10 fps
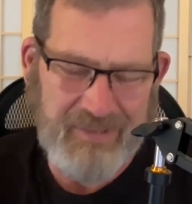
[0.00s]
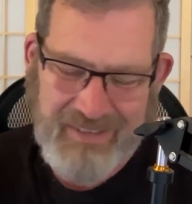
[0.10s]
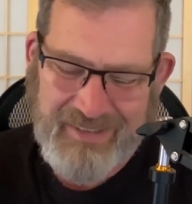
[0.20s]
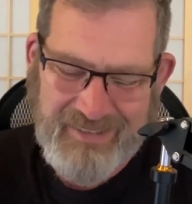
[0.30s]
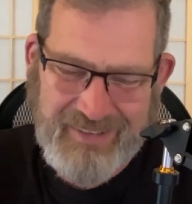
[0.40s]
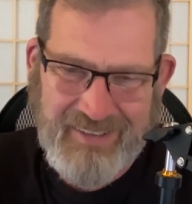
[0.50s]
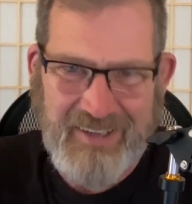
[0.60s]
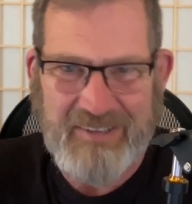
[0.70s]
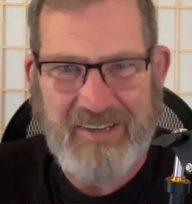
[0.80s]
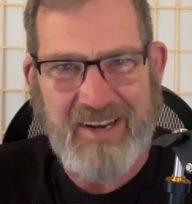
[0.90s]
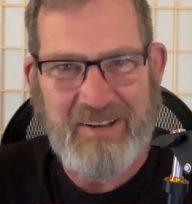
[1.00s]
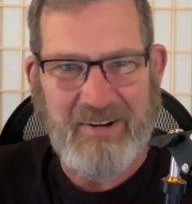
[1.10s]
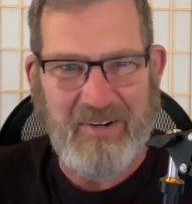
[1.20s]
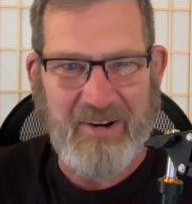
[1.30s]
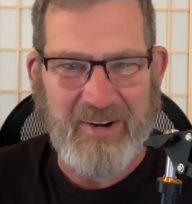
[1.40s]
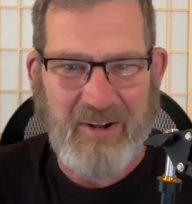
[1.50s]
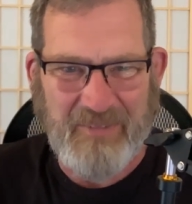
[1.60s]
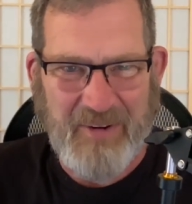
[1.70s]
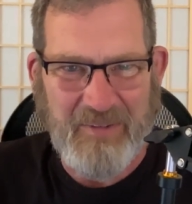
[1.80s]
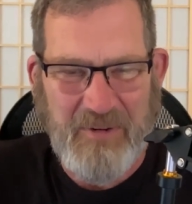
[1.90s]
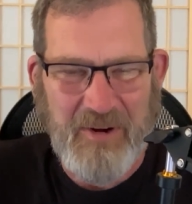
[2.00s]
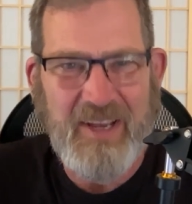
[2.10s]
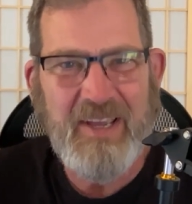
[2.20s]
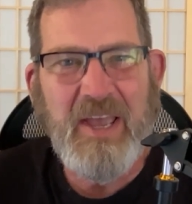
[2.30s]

well, here's got to get a credit offer here for you."